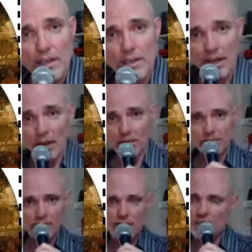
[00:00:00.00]
Now,
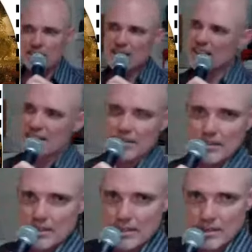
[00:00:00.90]
this
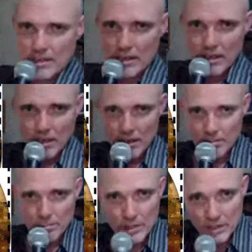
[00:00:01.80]
isn't a
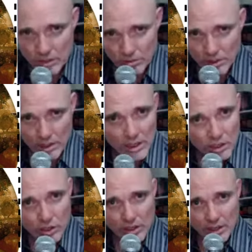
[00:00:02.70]
mystery
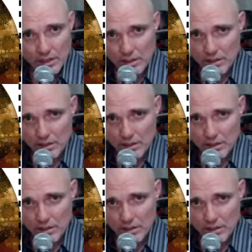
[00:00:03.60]
initiate